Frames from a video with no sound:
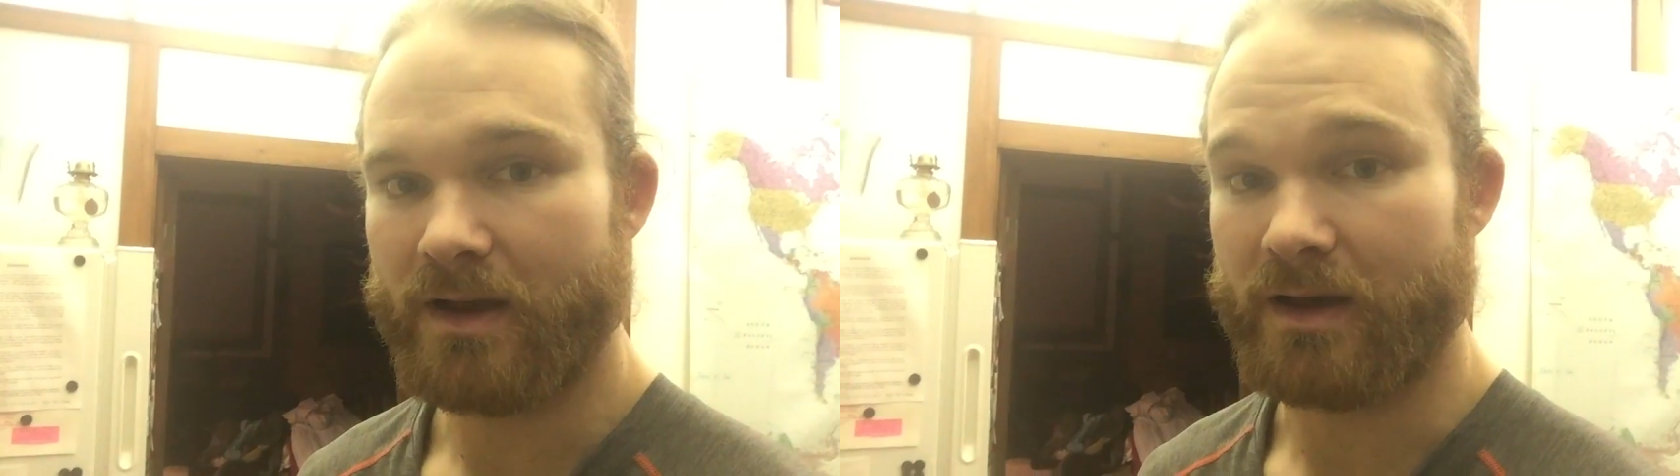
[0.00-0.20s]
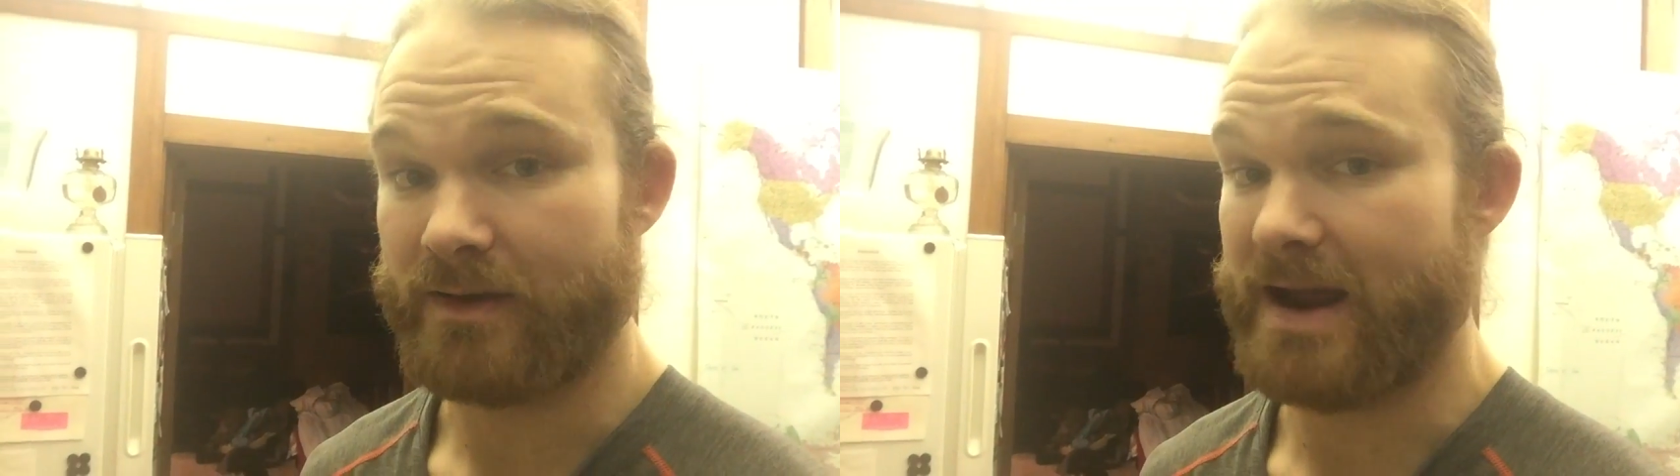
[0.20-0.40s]

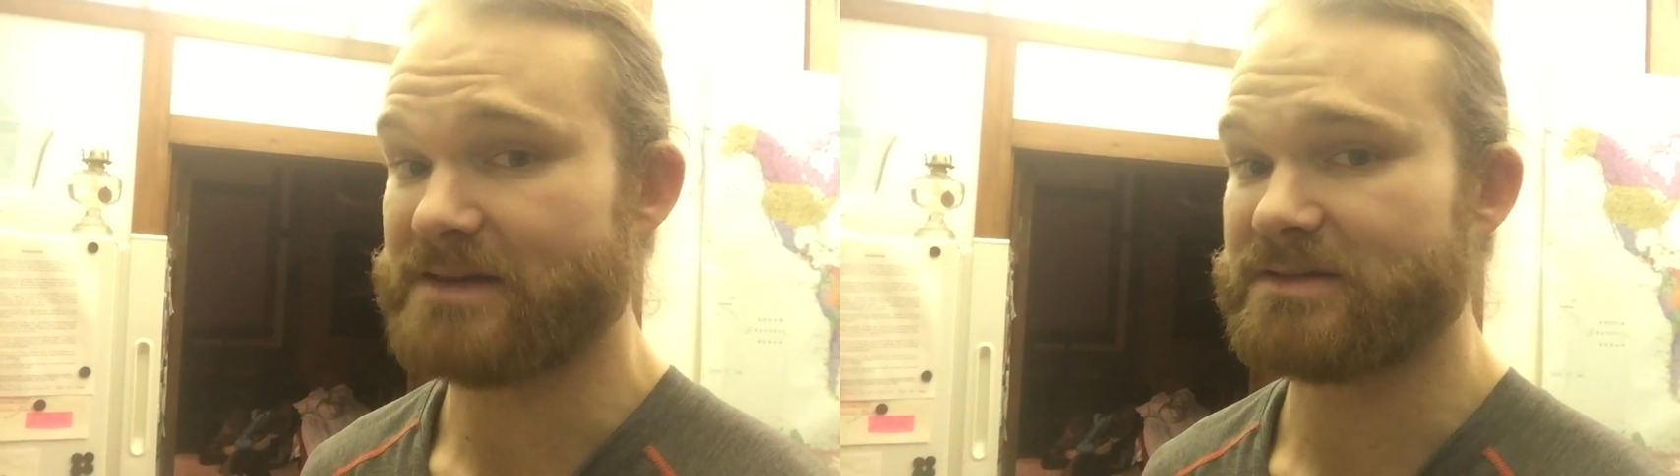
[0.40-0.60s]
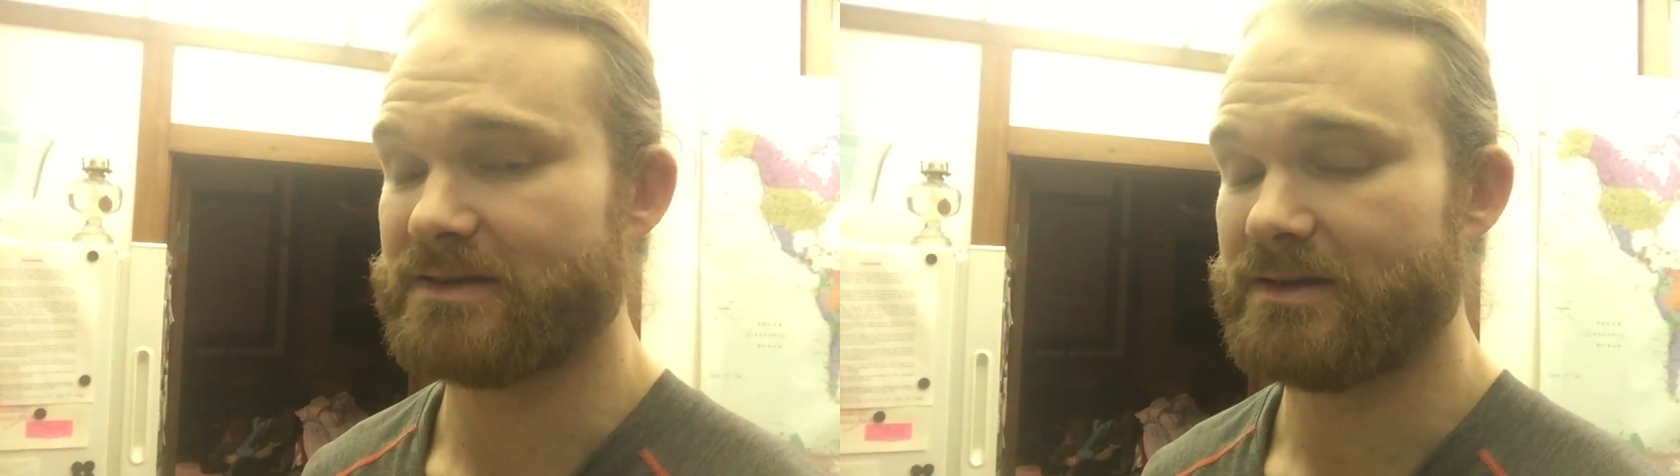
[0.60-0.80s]
They're
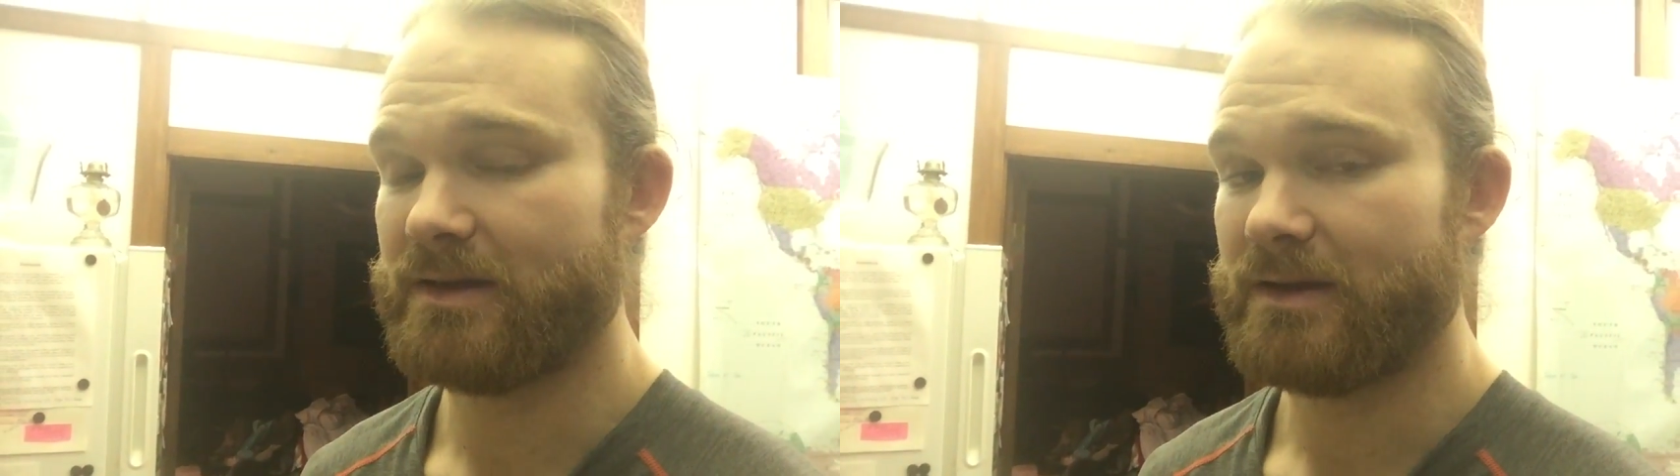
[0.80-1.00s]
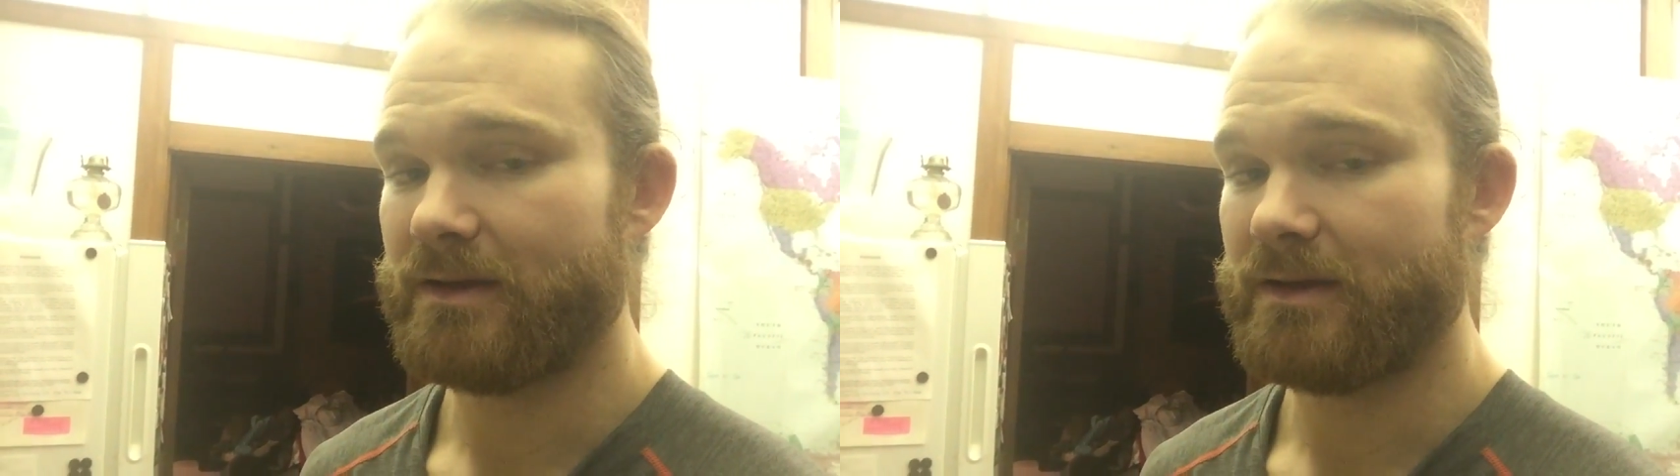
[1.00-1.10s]
actually